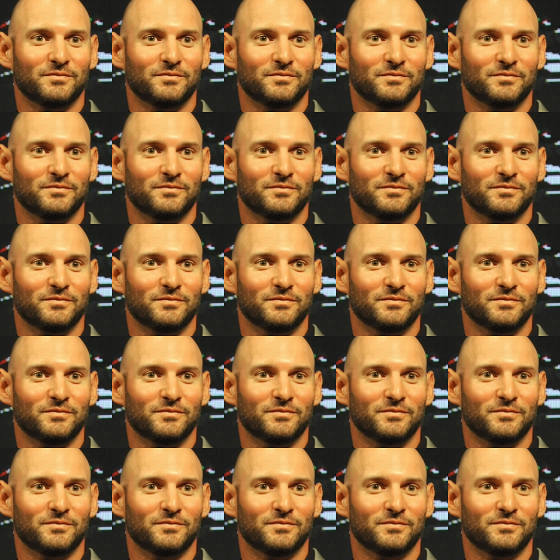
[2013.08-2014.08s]

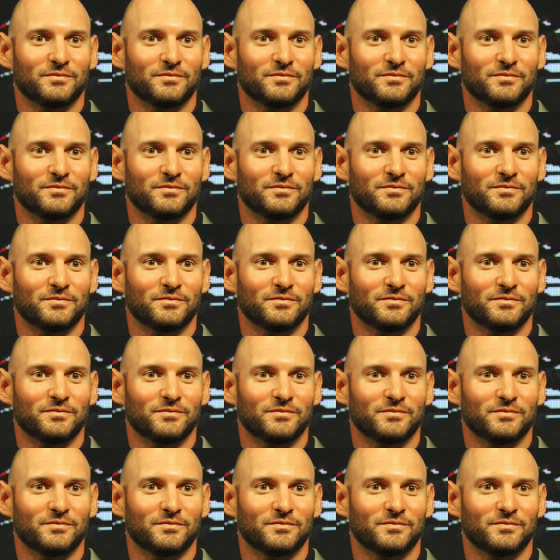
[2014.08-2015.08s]

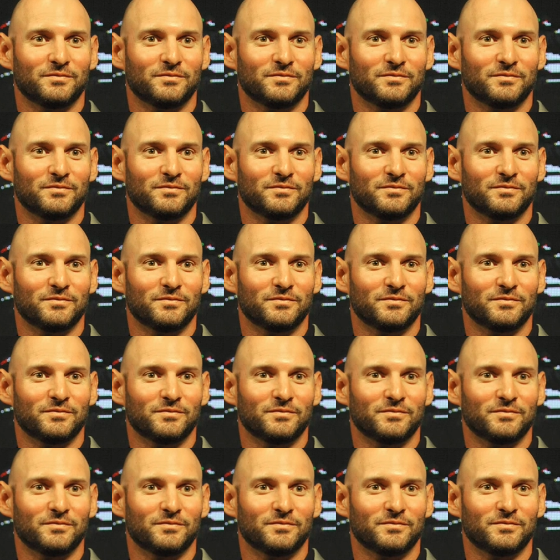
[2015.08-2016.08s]

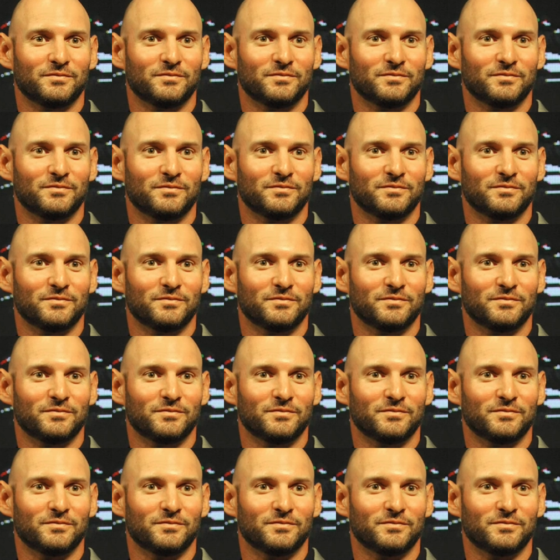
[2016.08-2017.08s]

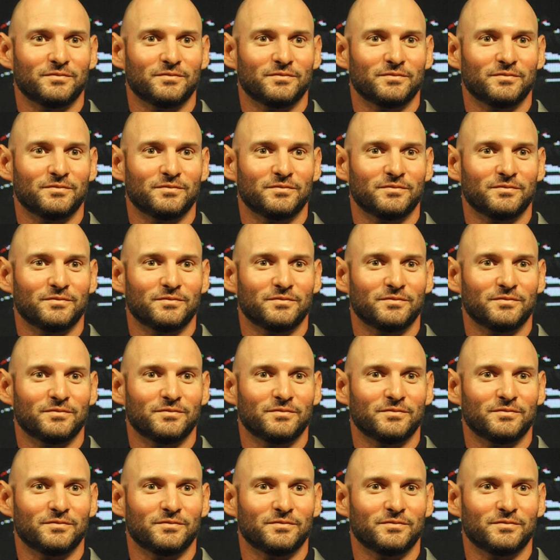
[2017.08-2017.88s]
(silent)